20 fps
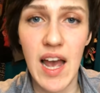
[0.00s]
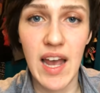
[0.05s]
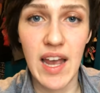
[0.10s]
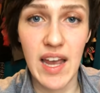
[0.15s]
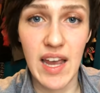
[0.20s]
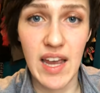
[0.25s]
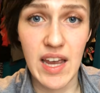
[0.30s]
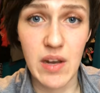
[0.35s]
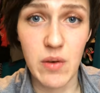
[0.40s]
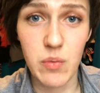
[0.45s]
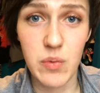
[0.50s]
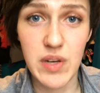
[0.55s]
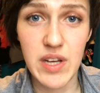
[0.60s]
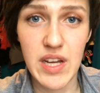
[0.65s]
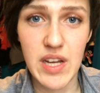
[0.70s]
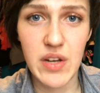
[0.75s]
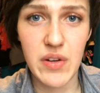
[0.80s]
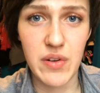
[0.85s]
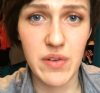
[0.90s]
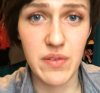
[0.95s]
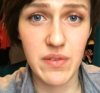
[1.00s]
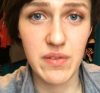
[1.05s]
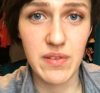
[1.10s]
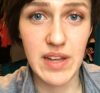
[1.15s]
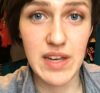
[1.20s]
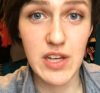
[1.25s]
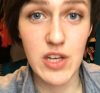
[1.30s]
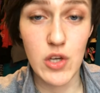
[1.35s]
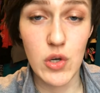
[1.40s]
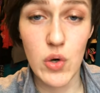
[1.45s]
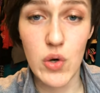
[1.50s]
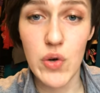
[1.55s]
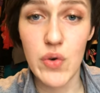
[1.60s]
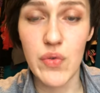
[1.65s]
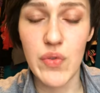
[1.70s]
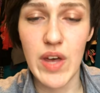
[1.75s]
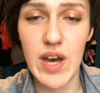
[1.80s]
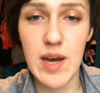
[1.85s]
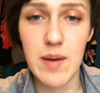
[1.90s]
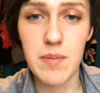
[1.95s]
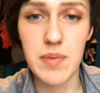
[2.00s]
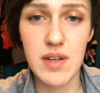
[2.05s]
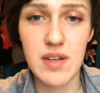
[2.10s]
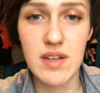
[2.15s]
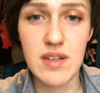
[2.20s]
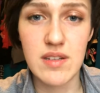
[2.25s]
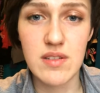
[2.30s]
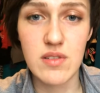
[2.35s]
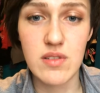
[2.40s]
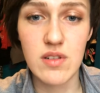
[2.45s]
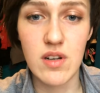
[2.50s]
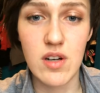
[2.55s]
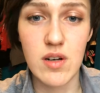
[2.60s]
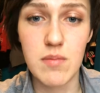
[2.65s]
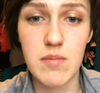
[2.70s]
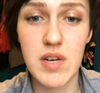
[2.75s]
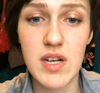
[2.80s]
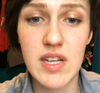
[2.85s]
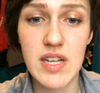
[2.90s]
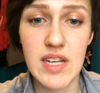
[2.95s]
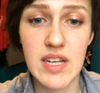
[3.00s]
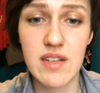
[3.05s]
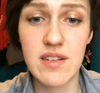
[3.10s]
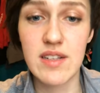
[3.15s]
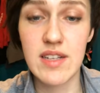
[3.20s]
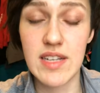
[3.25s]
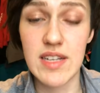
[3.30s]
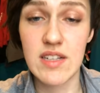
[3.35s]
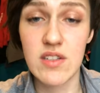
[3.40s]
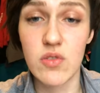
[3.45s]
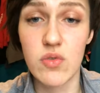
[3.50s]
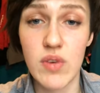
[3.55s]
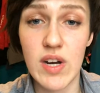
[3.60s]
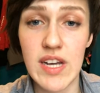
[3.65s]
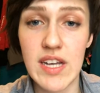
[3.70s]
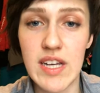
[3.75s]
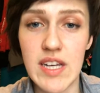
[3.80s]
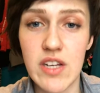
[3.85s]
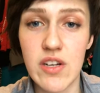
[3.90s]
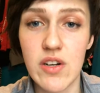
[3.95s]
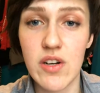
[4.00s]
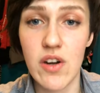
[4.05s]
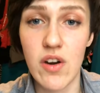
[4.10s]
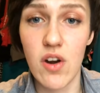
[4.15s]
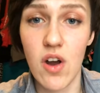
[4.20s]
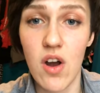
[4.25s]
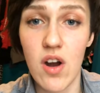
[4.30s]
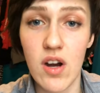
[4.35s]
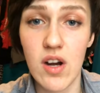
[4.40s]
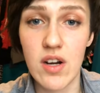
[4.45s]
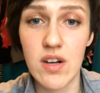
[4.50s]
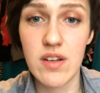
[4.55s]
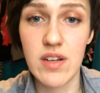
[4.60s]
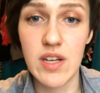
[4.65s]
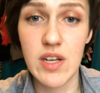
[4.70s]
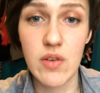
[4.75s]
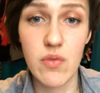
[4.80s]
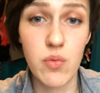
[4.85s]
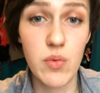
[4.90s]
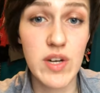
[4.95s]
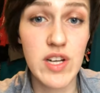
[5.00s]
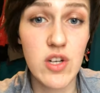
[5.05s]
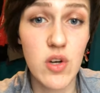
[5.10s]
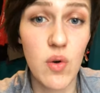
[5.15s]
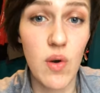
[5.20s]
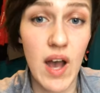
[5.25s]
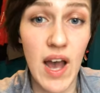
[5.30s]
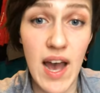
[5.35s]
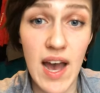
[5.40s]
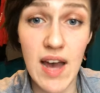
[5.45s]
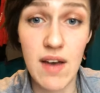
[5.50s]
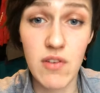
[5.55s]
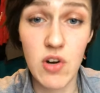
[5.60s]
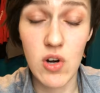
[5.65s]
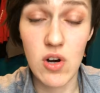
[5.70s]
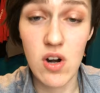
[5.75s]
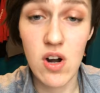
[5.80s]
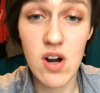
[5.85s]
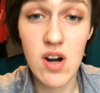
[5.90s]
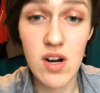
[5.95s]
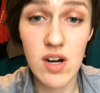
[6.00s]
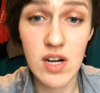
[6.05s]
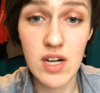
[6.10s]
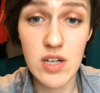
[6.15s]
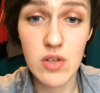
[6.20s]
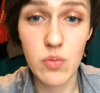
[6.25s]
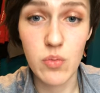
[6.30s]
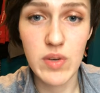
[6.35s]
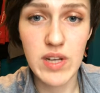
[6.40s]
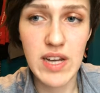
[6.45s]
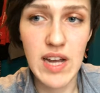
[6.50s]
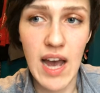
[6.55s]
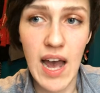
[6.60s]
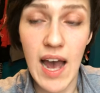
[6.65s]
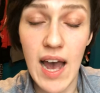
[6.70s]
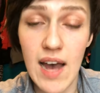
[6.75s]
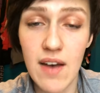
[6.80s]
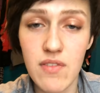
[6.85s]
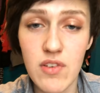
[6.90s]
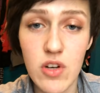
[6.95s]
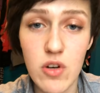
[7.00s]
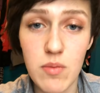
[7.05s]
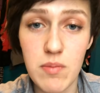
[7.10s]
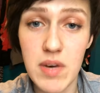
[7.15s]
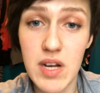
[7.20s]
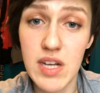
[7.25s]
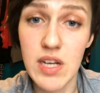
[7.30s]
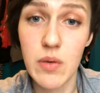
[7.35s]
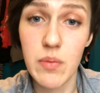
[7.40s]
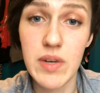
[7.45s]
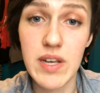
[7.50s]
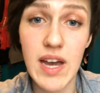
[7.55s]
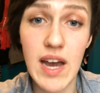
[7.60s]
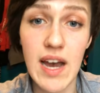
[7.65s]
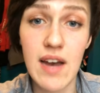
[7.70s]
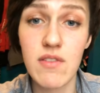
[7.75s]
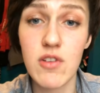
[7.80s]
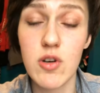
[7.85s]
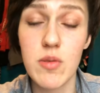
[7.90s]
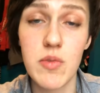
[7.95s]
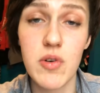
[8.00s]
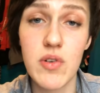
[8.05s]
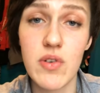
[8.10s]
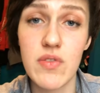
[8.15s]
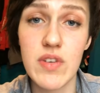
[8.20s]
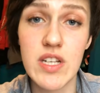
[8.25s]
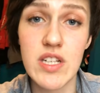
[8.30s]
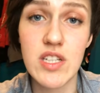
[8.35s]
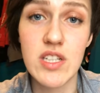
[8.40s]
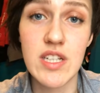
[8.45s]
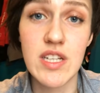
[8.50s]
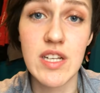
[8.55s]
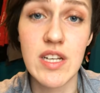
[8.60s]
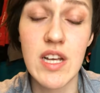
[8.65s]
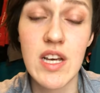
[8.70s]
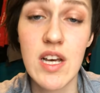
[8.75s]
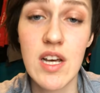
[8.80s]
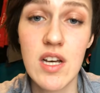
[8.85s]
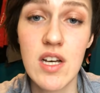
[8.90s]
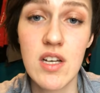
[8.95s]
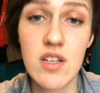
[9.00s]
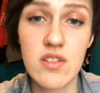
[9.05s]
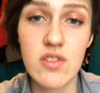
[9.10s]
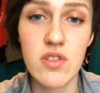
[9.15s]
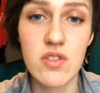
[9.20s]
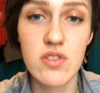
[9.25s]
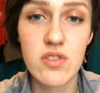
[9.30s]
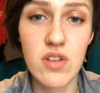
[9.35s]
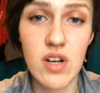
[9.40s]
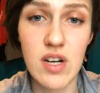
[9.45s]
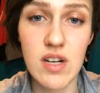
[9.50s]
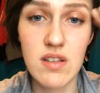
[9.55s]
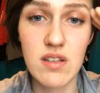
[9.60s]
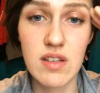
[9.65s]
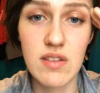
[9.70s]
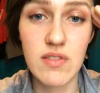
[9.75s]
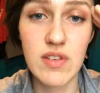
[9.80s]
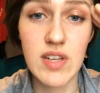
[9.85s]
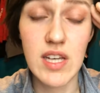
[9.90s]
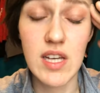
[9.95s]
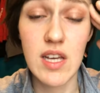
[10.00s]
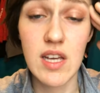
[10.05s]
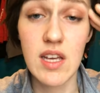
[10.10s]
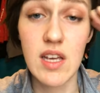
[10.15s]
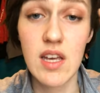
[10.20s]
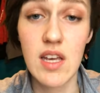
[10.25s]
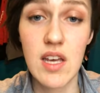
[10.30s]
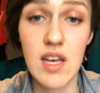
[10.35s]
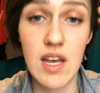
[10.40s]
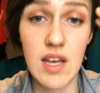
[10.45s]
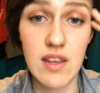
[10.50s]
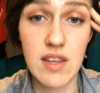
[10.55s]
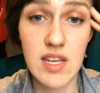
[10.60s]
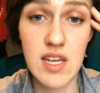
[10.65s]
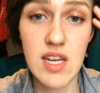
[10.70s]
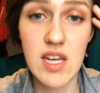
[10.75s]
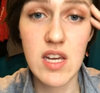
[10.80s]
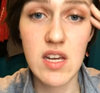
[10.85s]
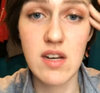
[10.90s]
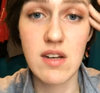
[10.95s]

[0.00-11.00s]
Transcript: And we need to let go of that because our money is right here in our heart. And if we don't have our heart, we have no money, we have no motivation. So start living, thinking